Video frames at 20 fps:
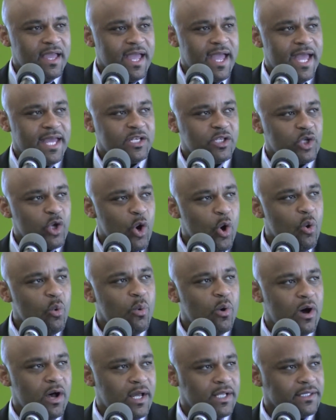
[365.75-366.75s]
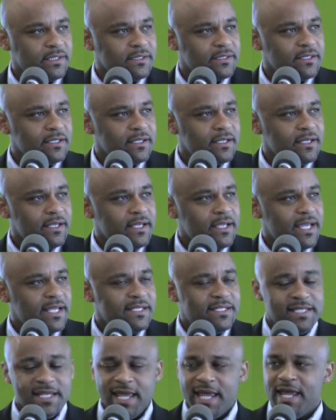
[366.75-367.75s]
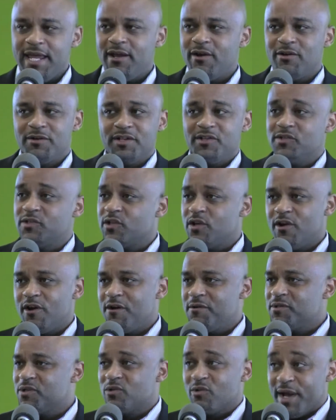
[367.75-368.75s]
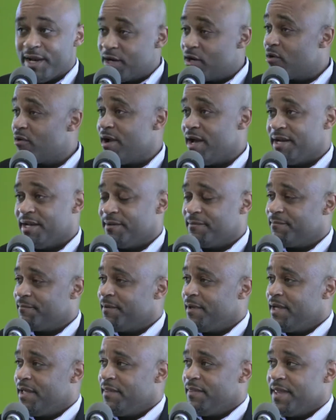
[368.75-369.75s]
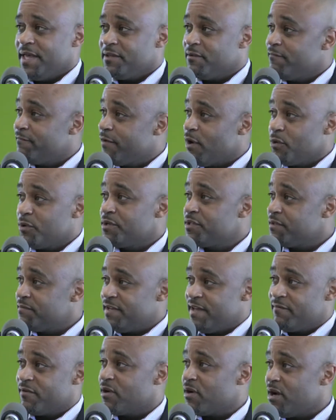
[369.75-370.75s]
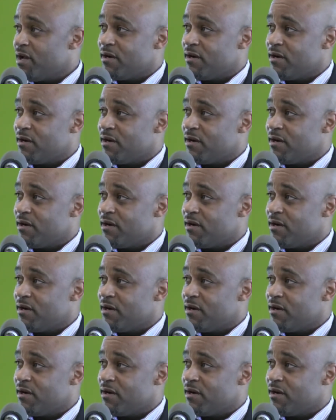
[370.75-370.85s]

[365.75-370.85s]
and no one can take or deserves greater credit than the voters of Denver,